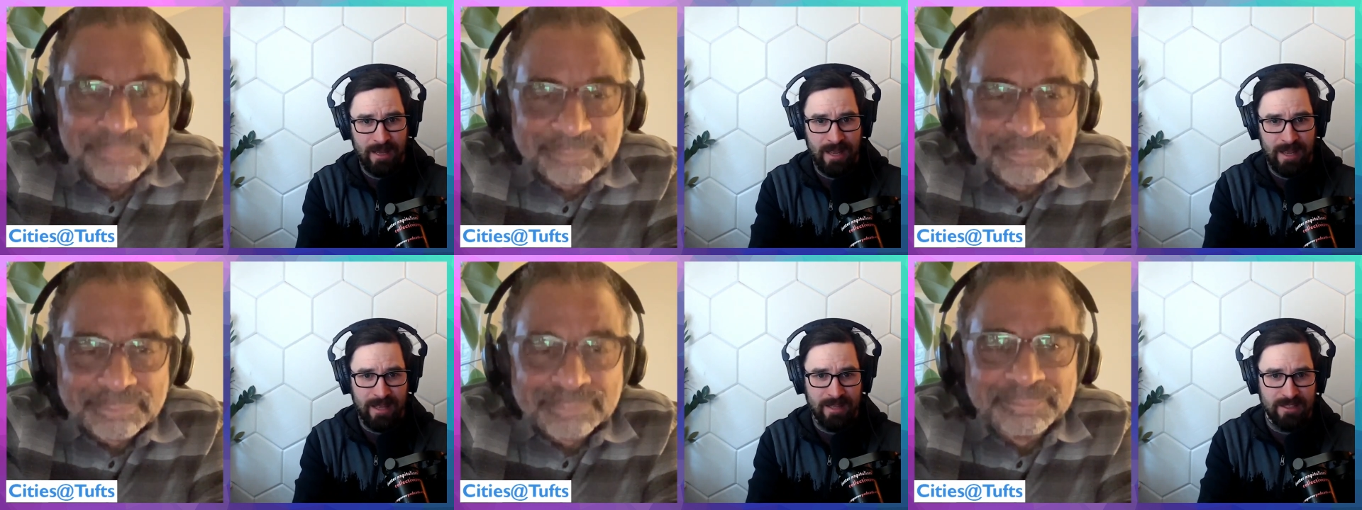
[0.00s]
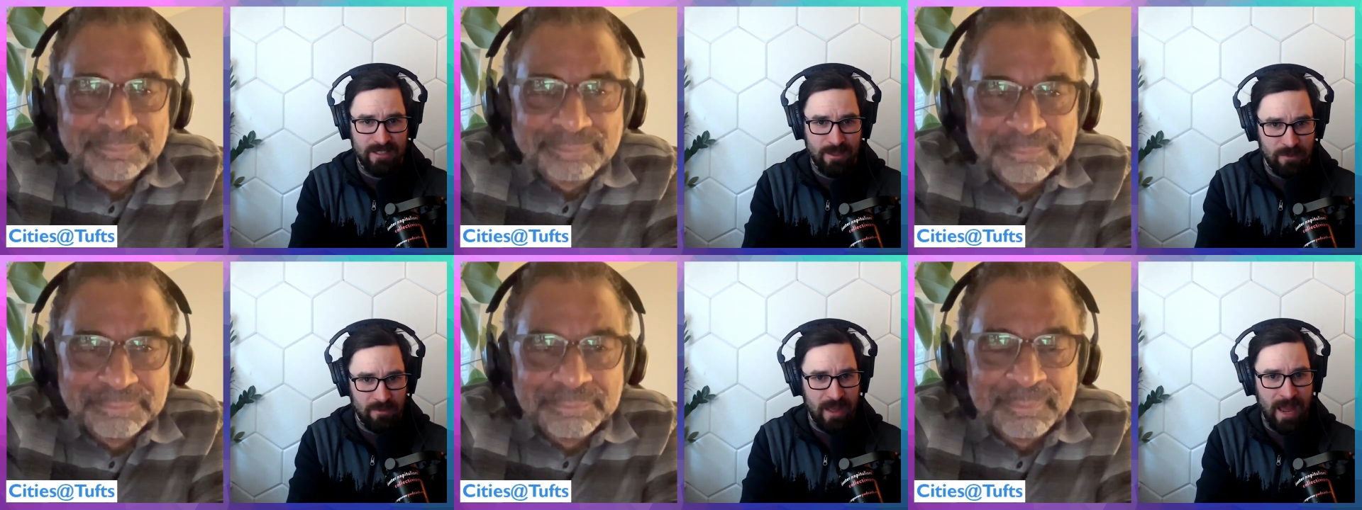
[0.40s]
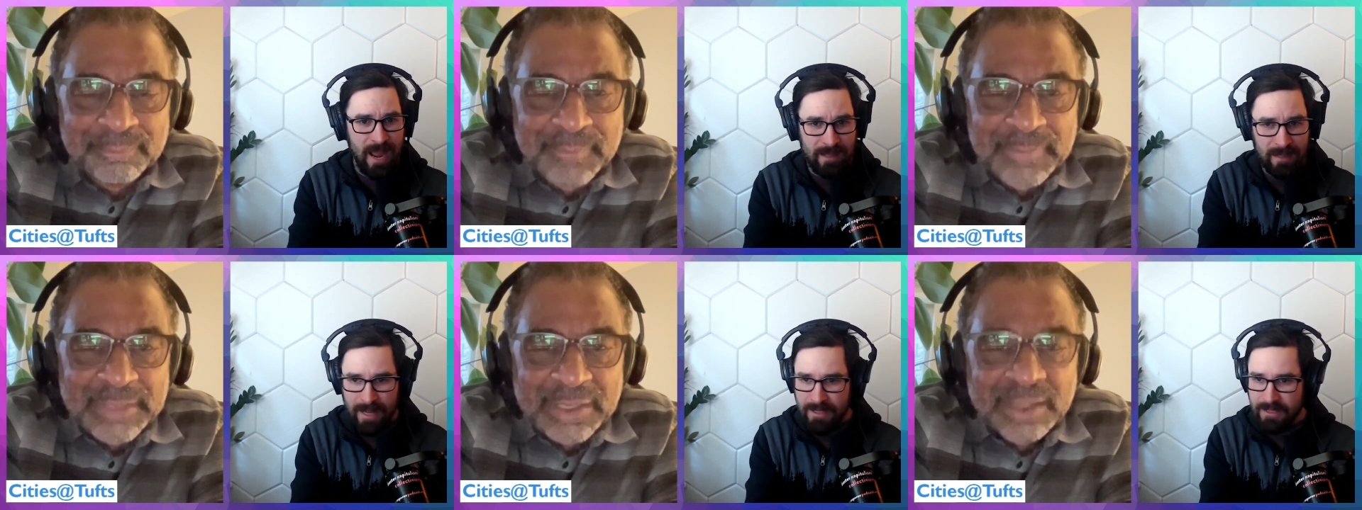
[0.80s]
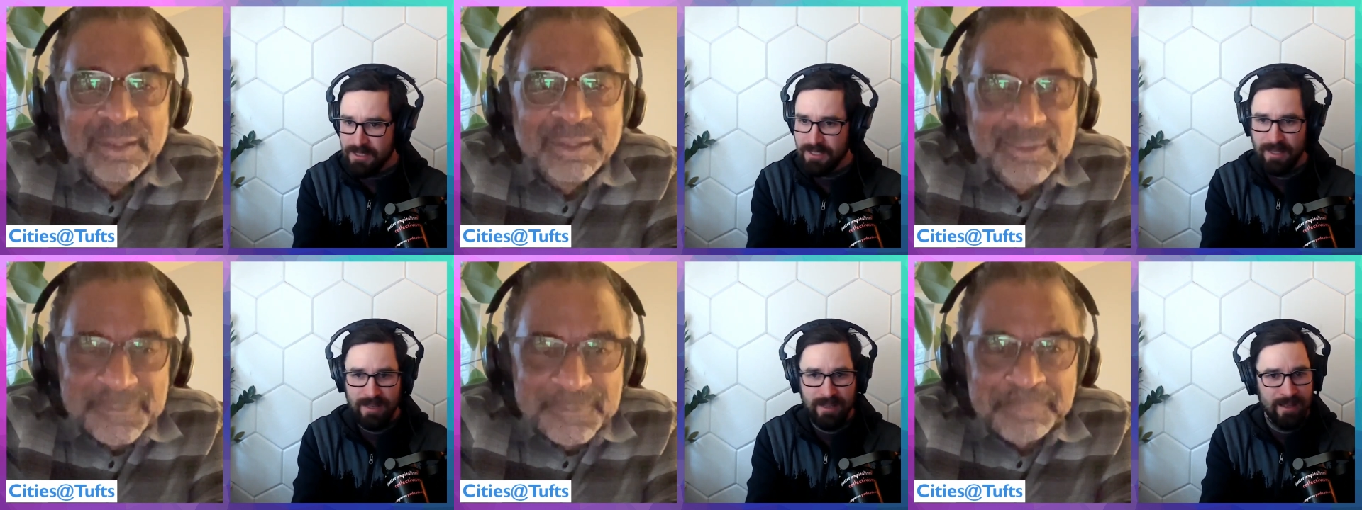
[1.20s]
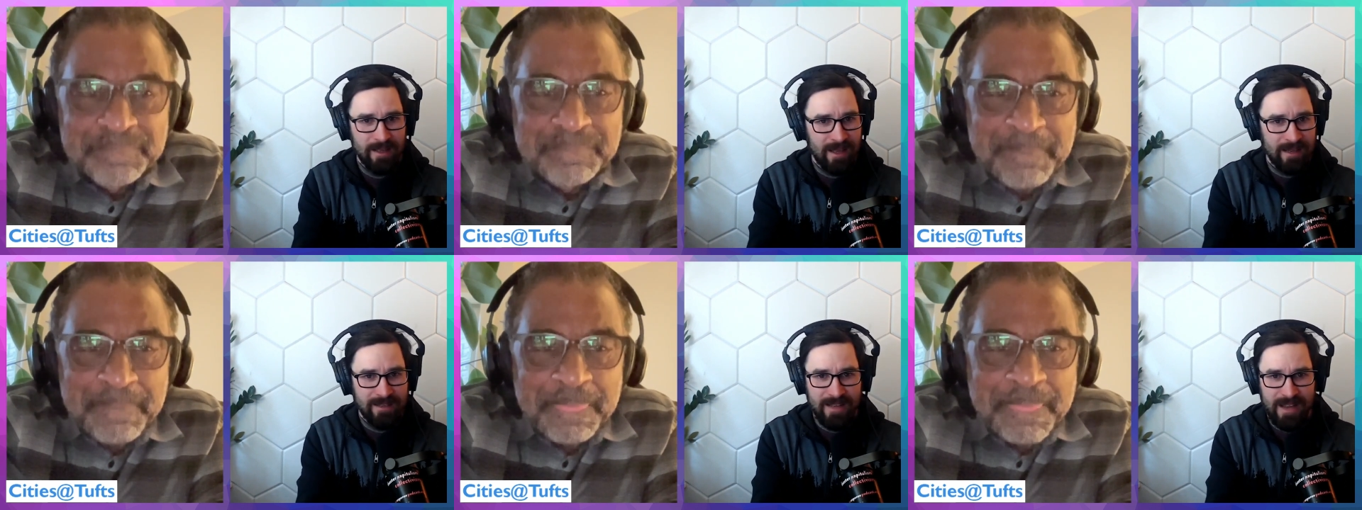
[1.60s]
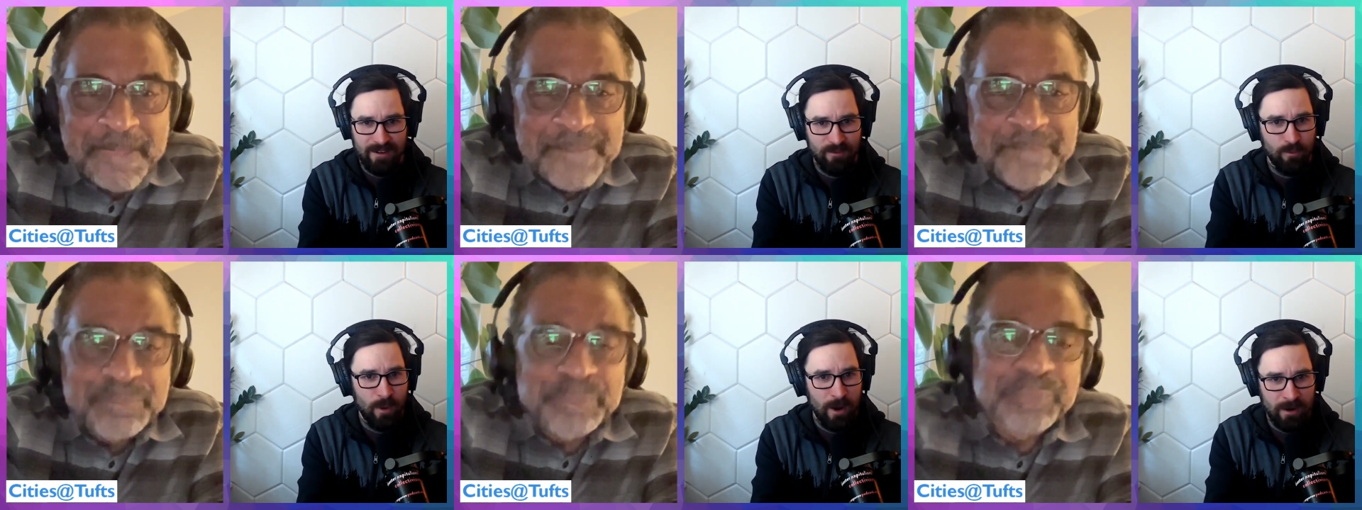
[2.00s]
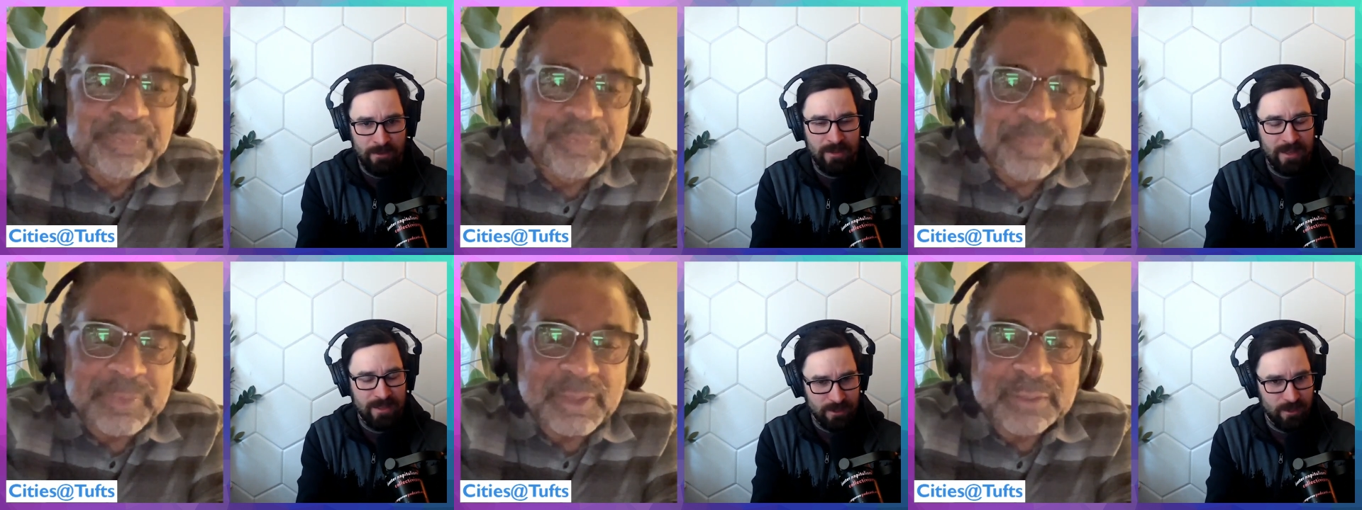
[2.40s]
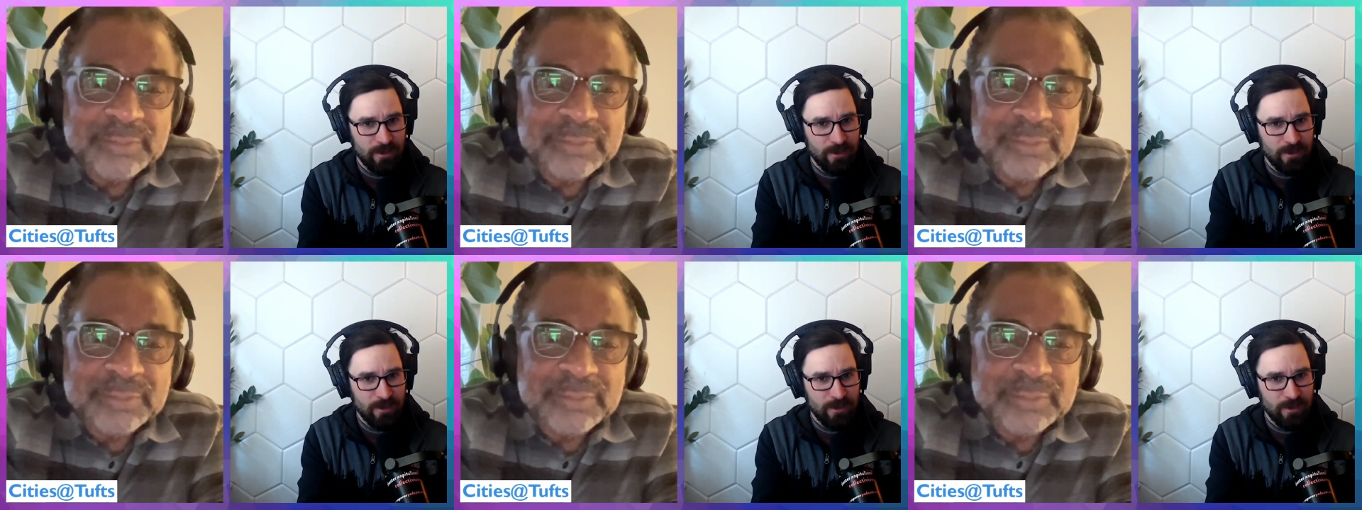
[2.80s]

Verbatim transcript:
Speaker 1: and some of the highlights and kind of where things are